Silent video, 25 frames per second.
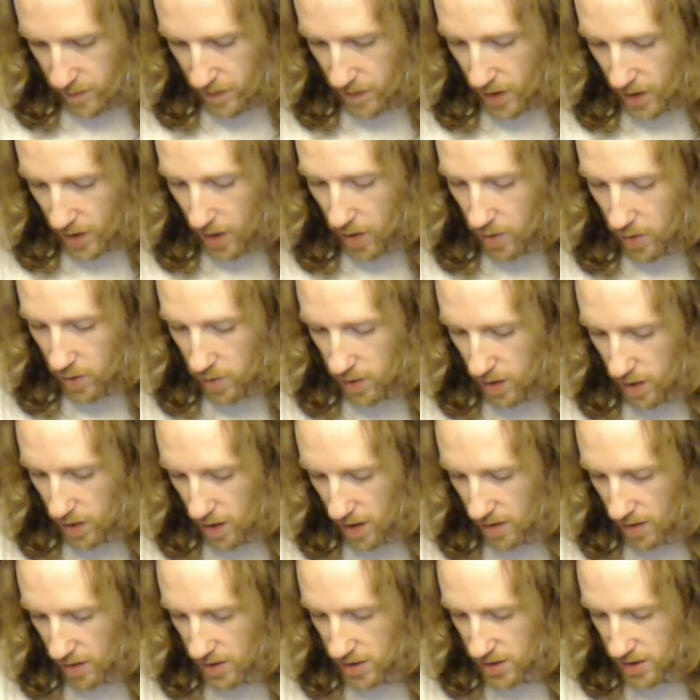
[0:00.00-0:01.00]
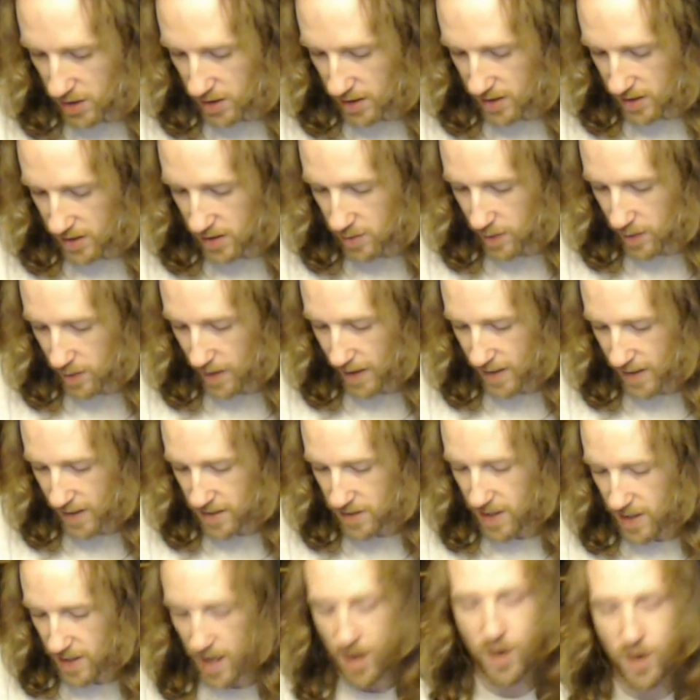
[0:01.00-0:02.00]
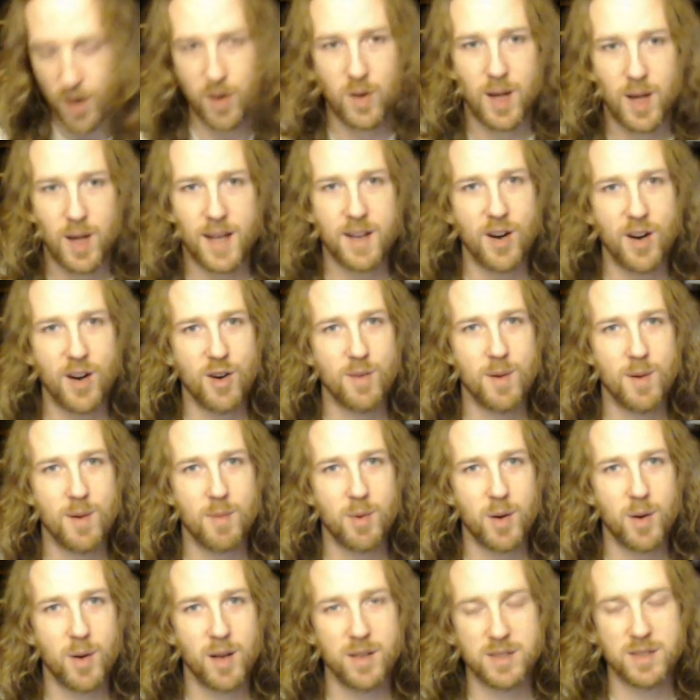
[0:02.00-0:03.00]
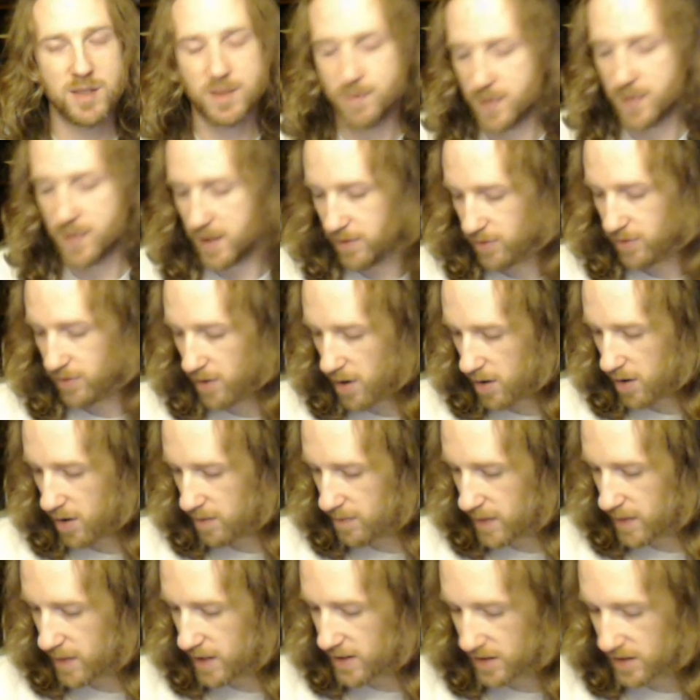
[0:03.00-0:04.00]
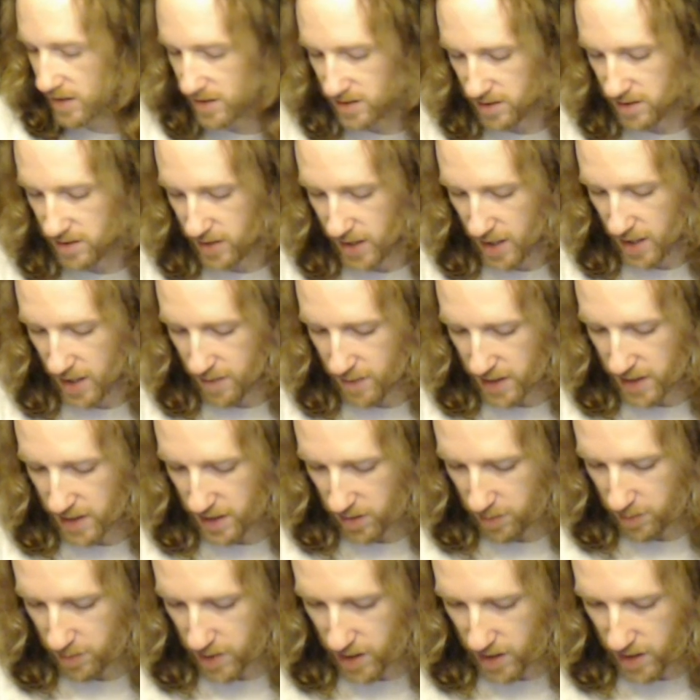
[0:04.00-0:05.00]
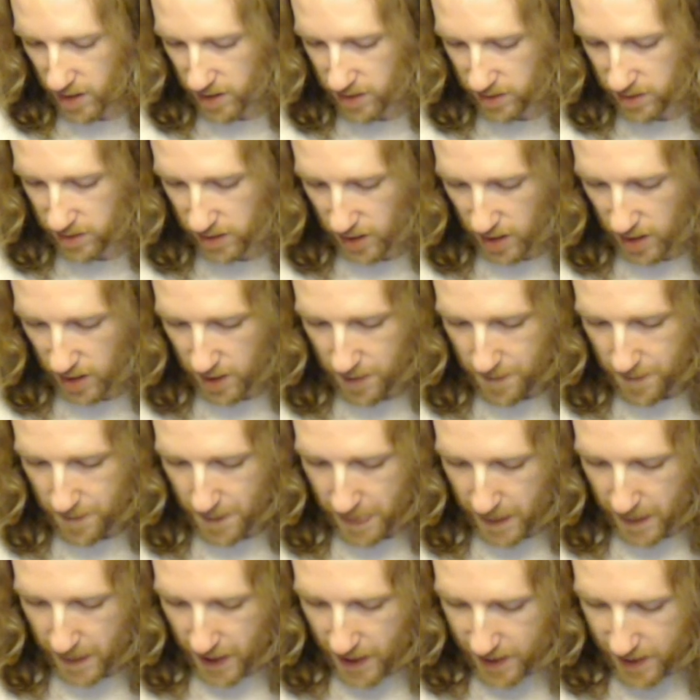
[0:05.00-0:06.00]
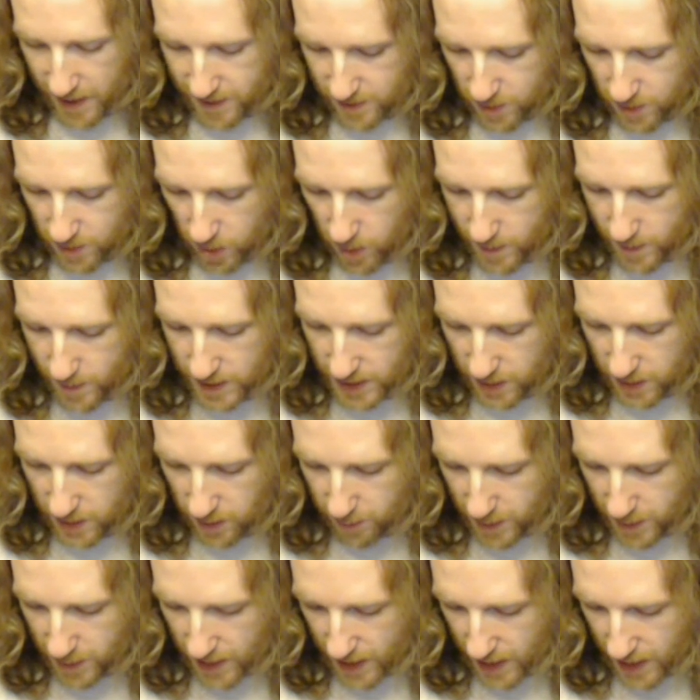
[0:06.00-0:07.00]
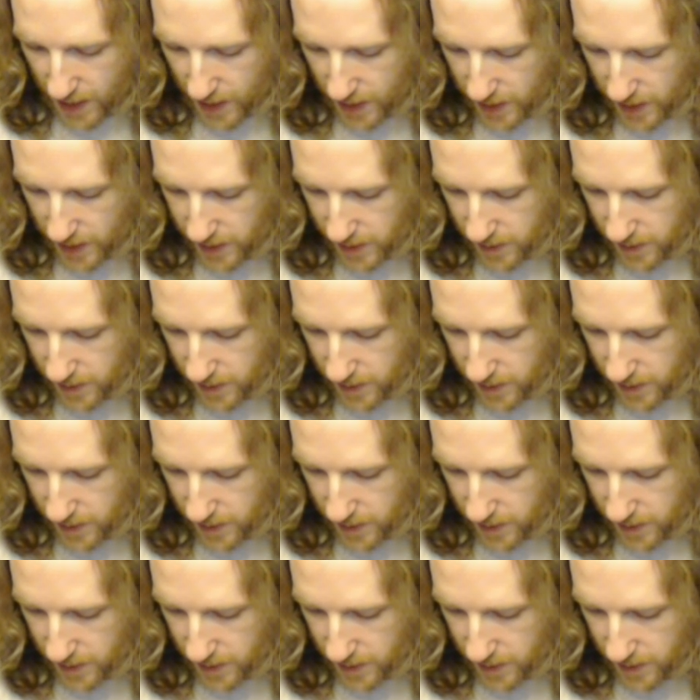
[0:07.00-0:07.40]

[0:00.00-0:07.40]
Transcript: Oh gosh, this is where I do that whole I can't remember where I got something from. I just stuck it in my little pile. It's come in a little bag.